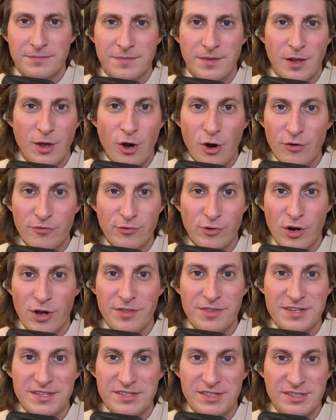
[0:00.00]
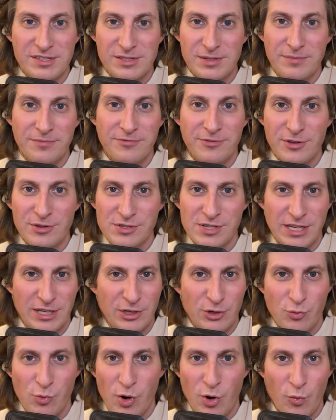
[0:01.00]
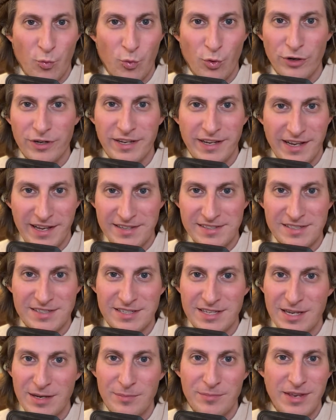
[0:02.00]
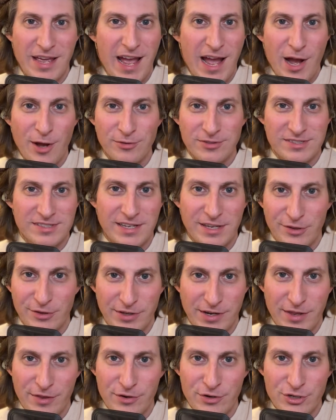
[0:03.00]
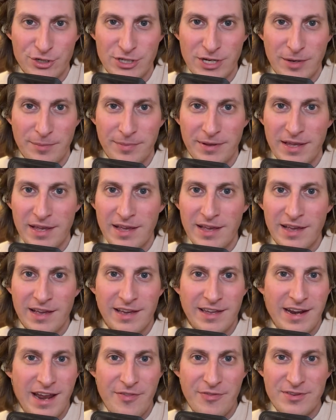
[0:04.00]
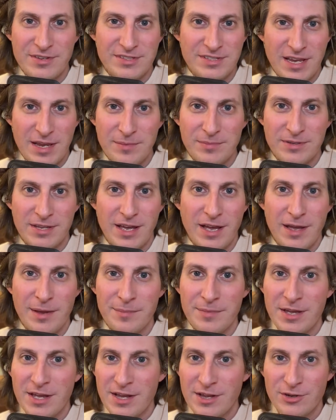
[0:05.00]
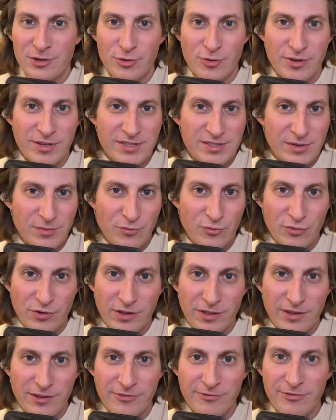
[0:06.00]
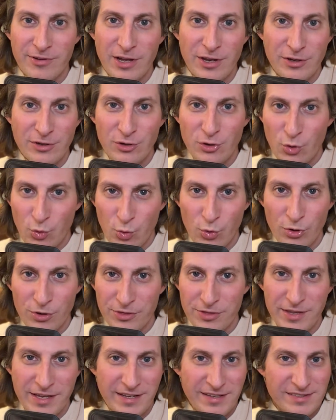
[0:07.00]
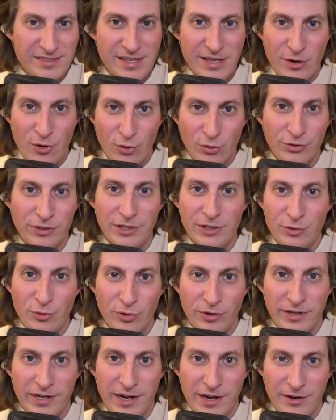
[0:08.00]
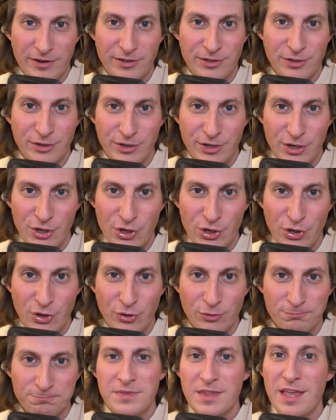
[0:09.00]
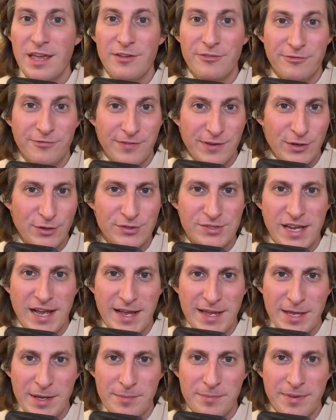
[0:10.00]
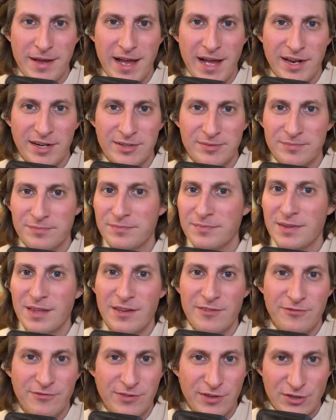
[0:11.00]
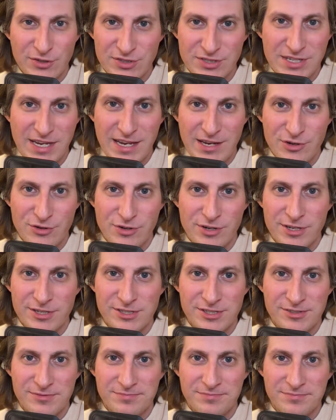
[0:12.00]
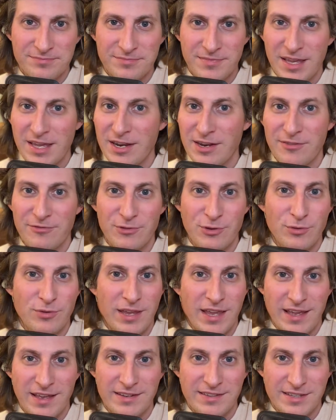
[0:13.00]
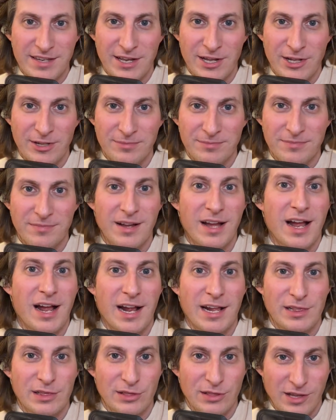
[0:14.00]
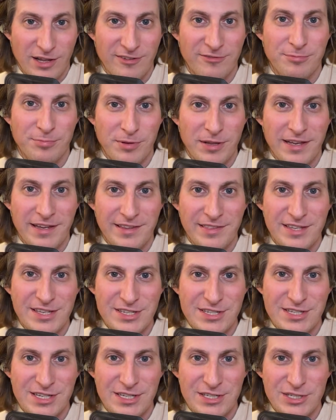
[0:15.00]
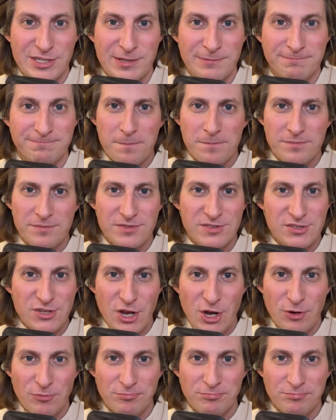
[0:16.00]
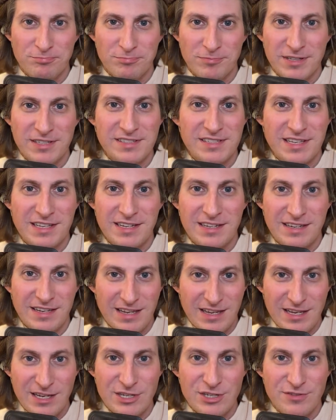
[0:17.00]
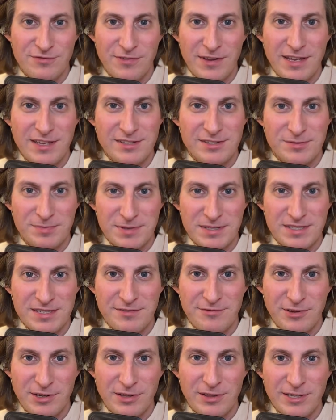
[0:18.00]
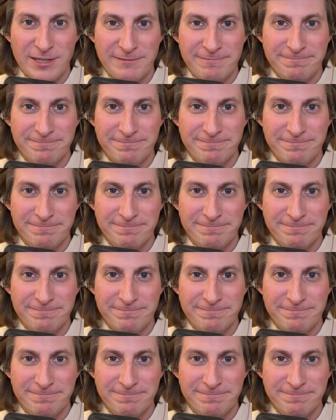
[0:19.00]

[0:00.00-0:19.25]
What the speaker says: Overall, this system feels like you are working as a team to outsail another ship, and at the same time doing some really fun, cool things that only your character can do. It feels high impact, it feels dangerous, and if you can't tell, I love playing this system. So, let's get into each phase specifically.